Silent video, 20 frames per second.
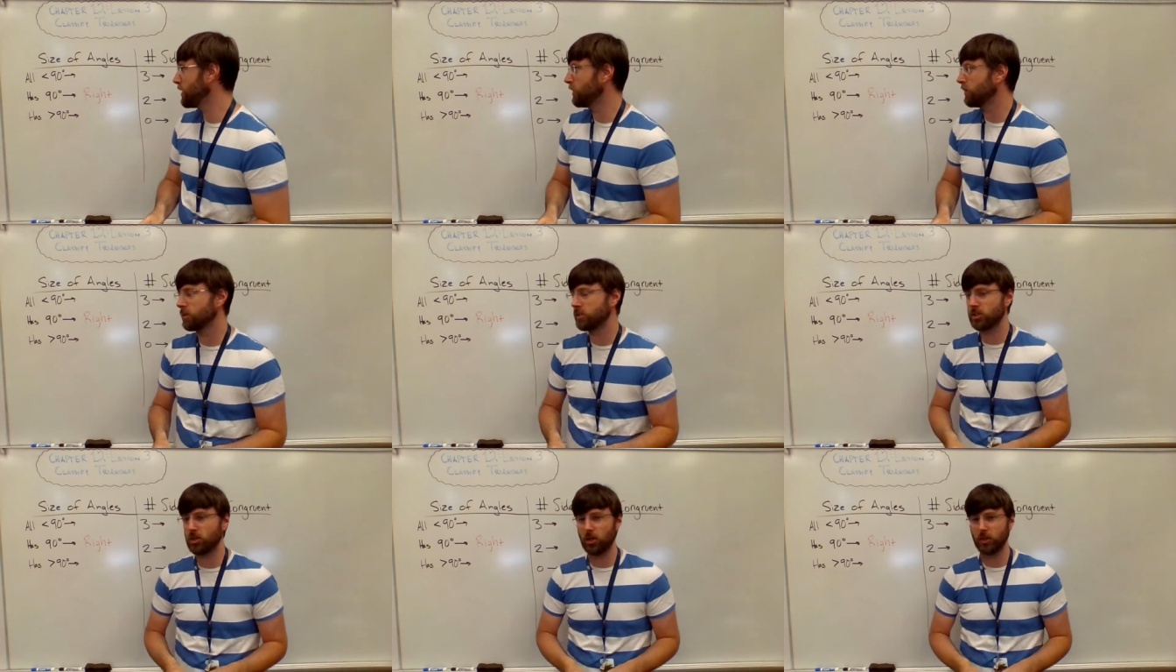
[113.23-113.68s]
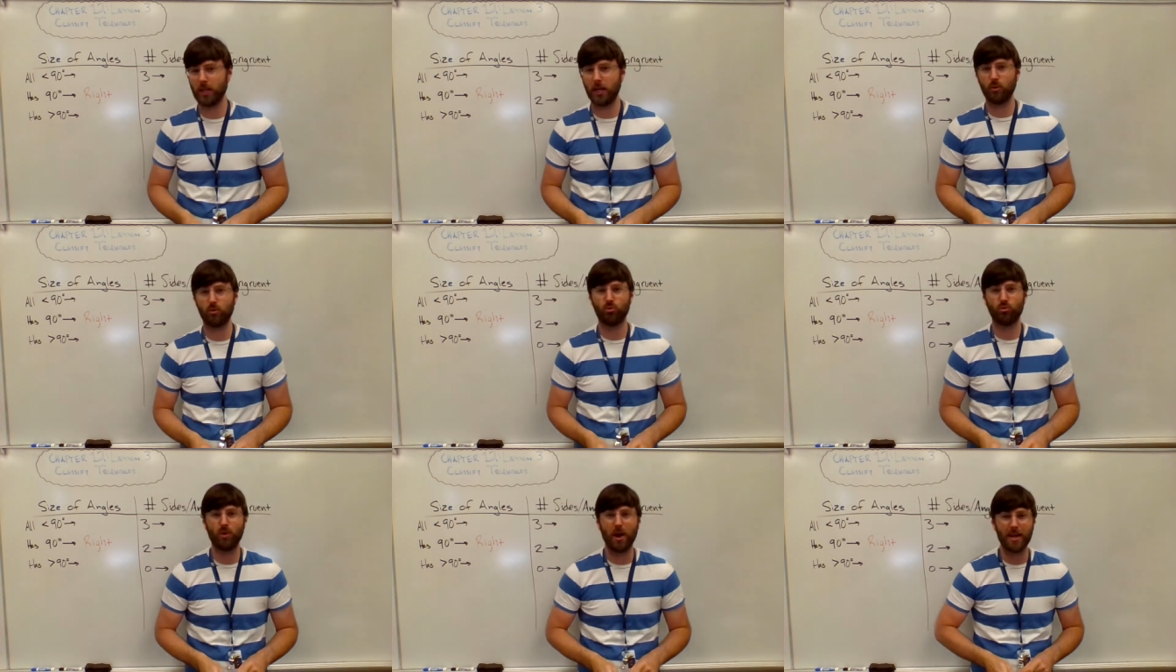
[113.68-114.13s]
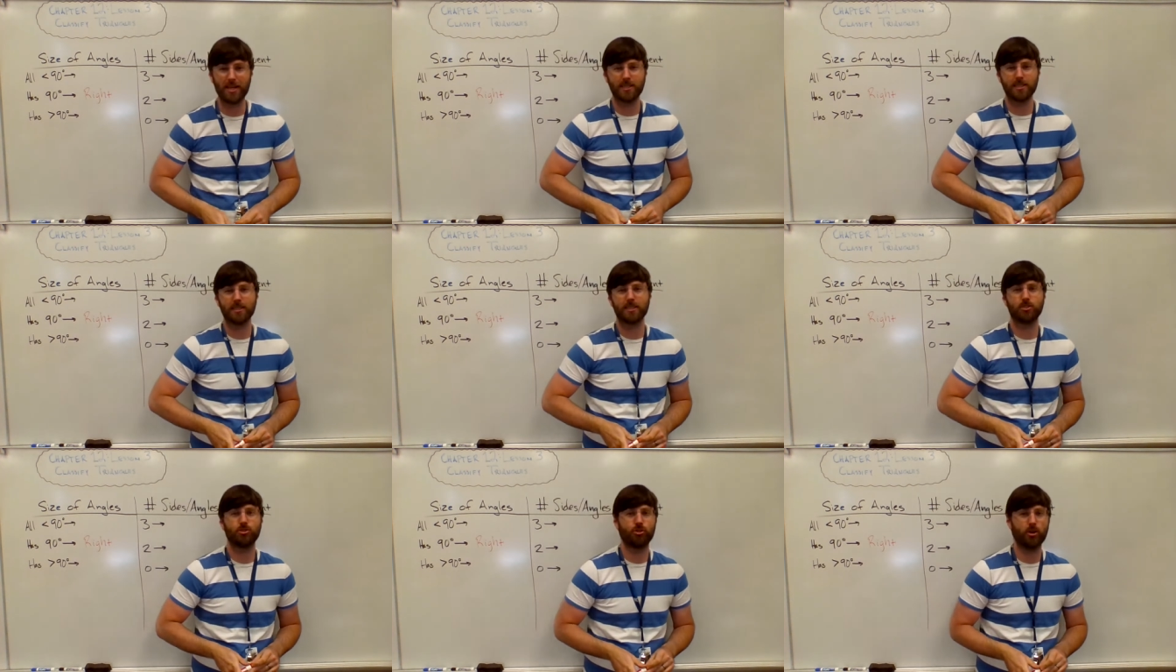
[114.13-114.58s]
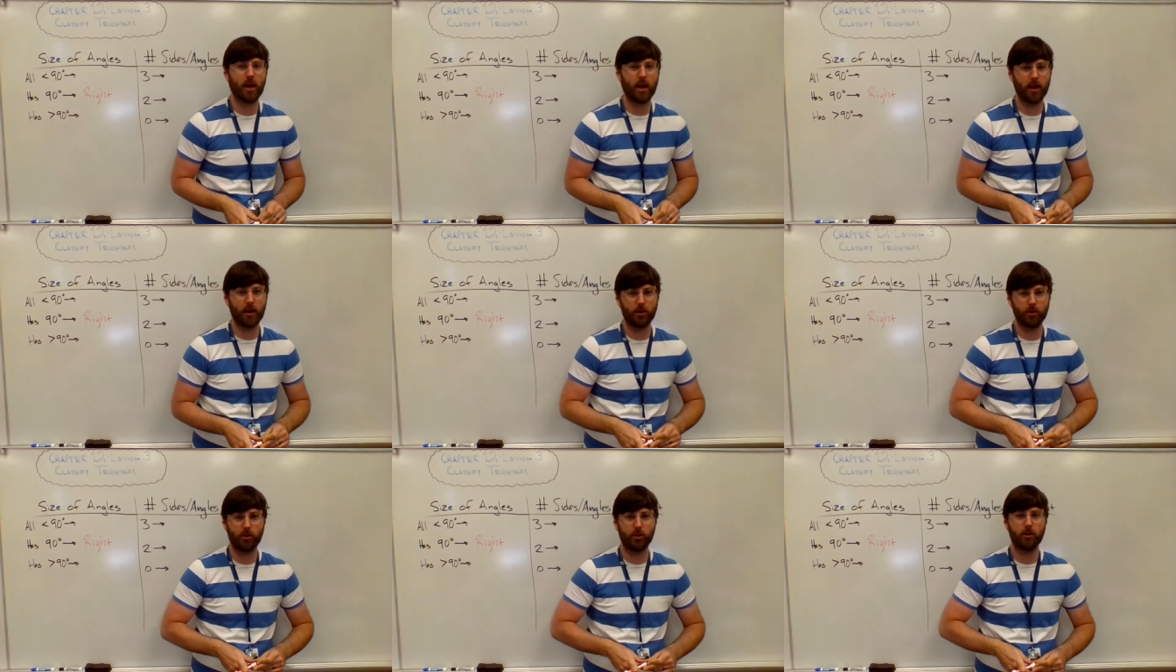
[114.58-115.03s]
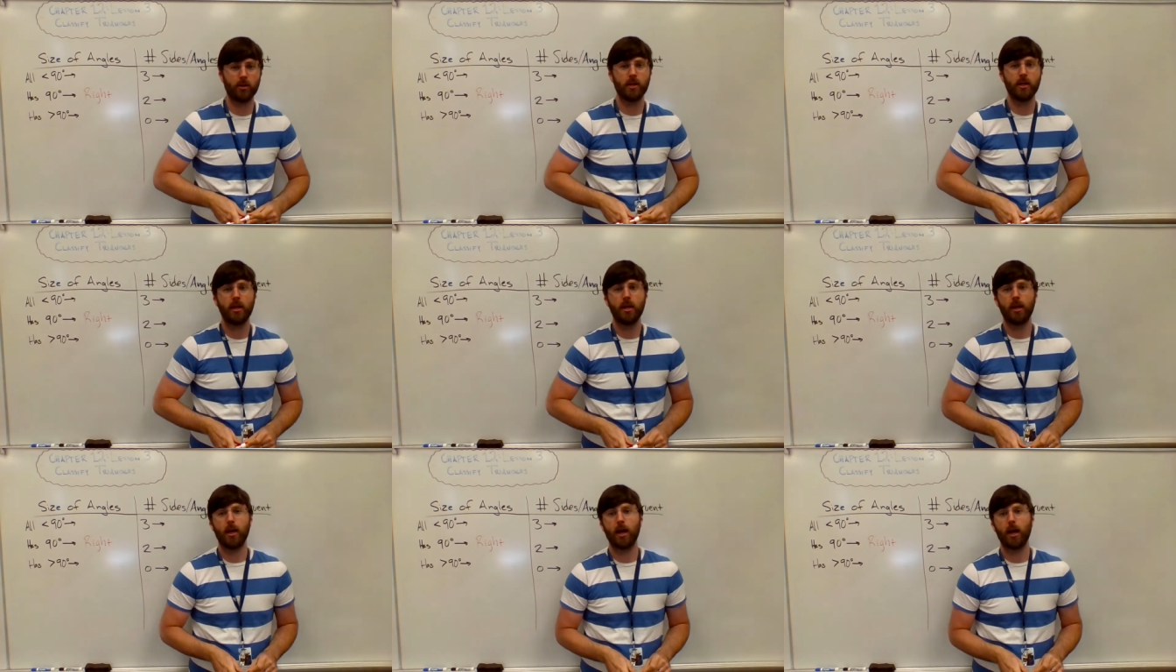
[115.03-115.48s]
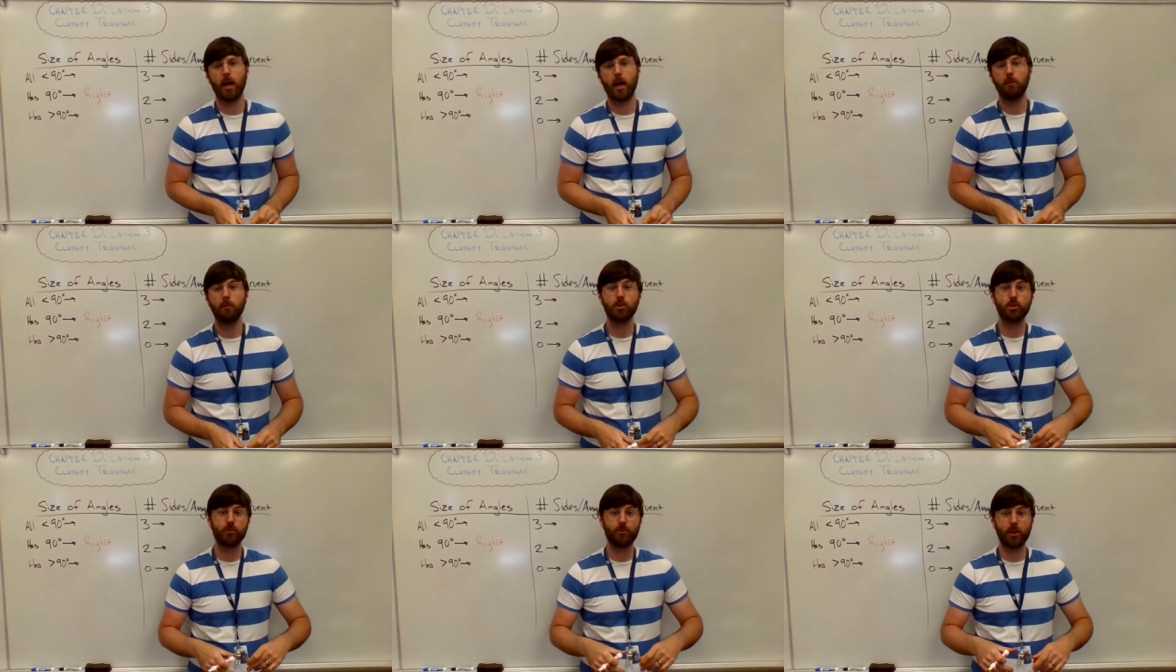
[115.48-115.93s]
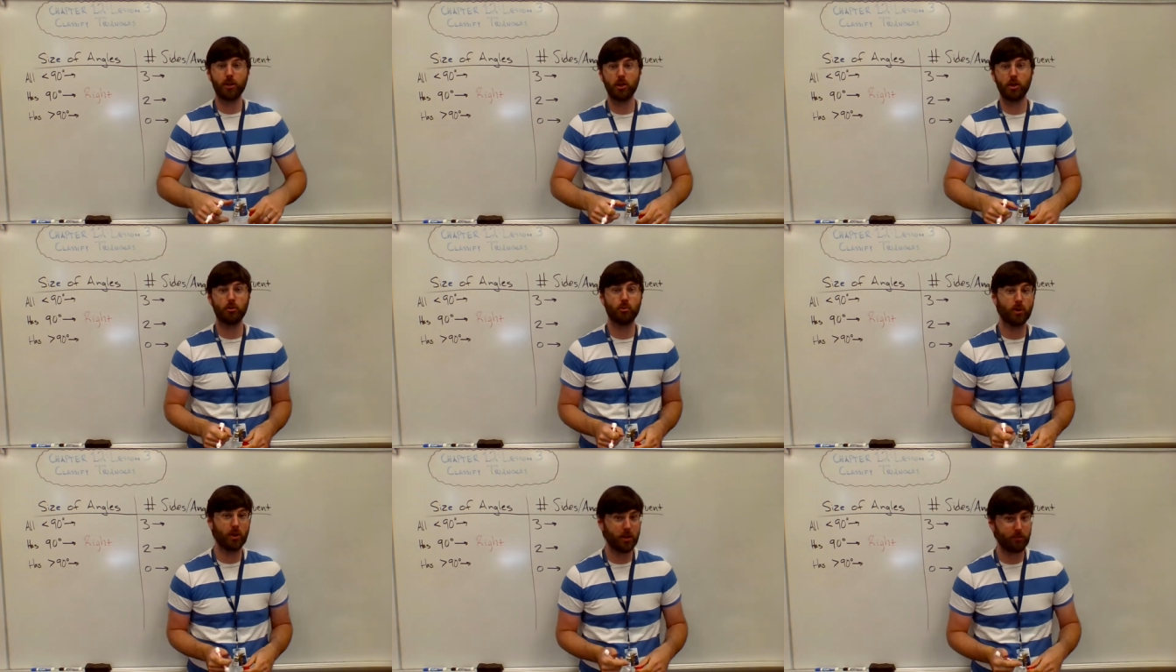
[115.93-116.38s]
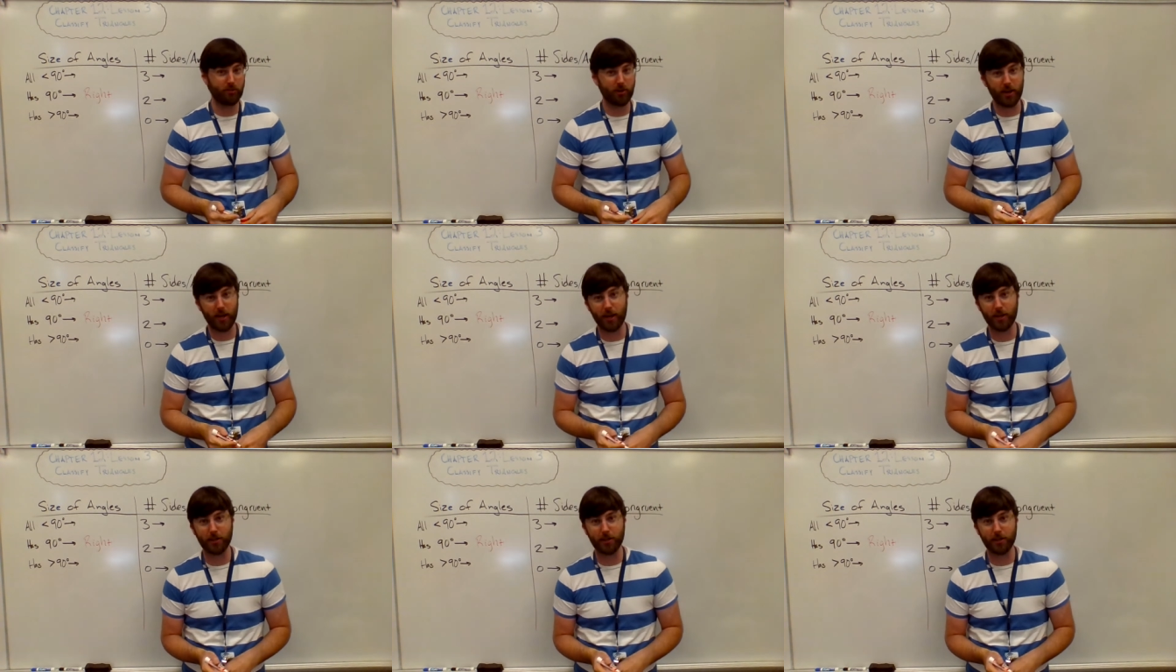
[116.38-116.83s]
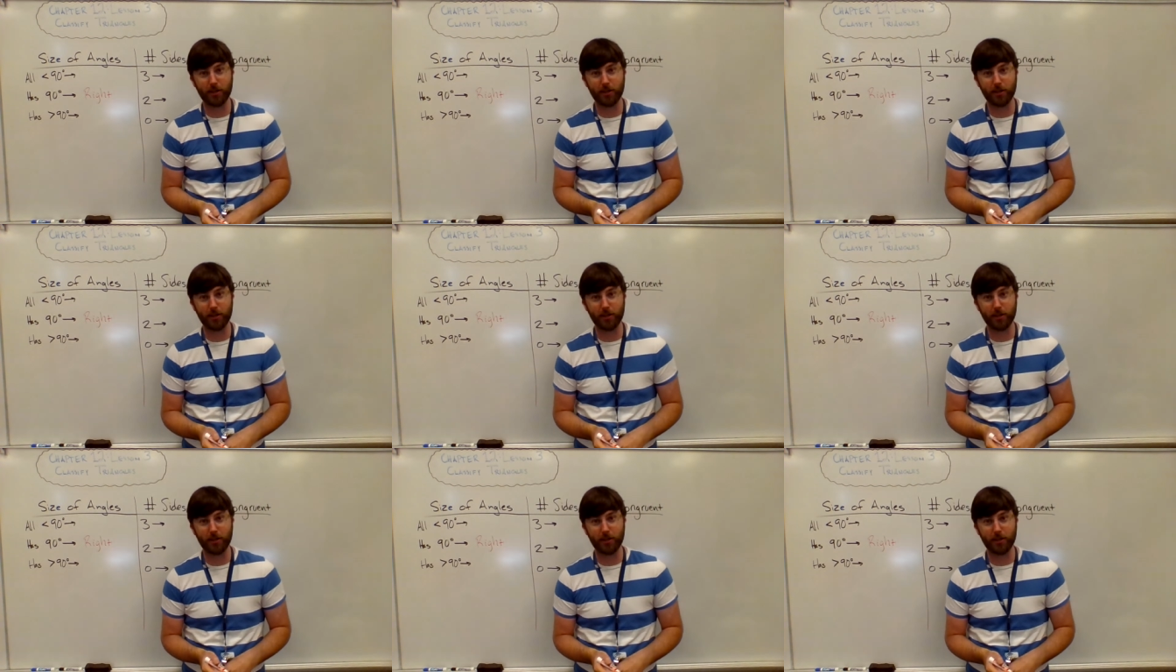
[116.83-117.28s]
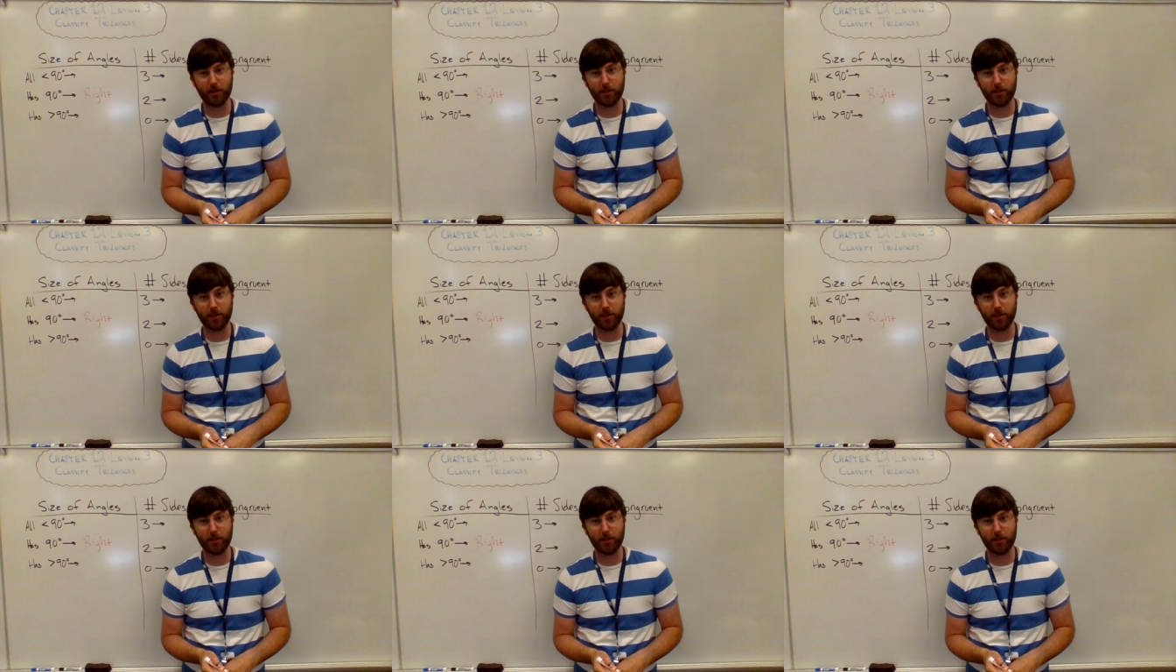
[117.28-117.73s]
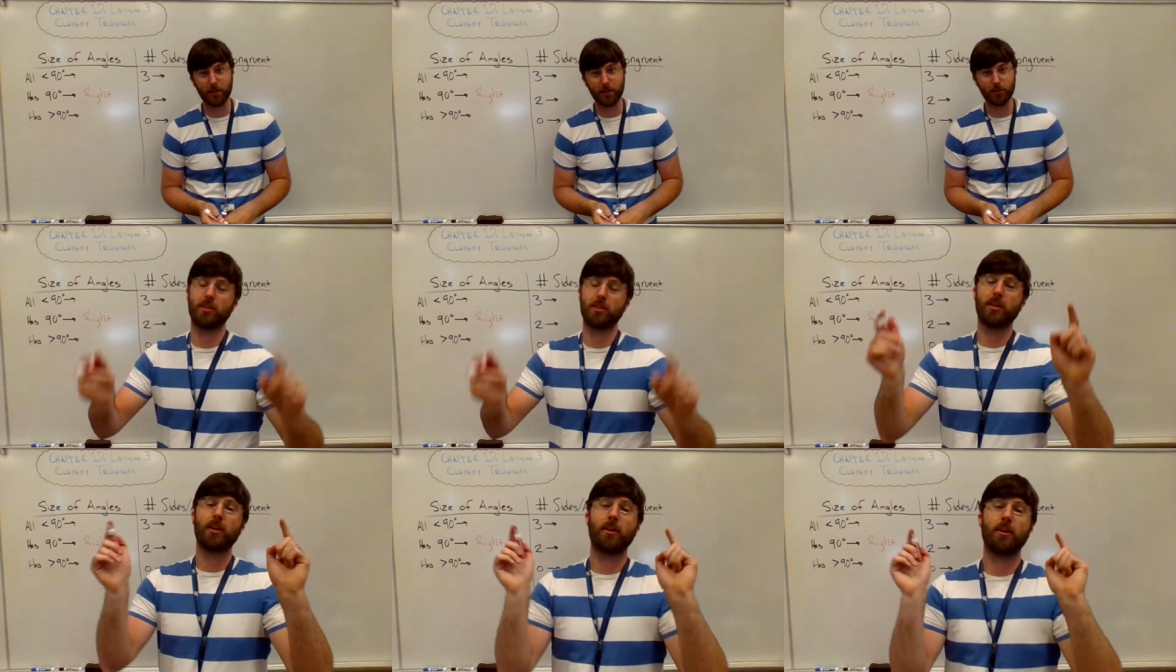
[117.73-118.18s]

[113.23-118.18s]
It's called a right triangle. Mr. Van Dong, what if it has 2 right angles?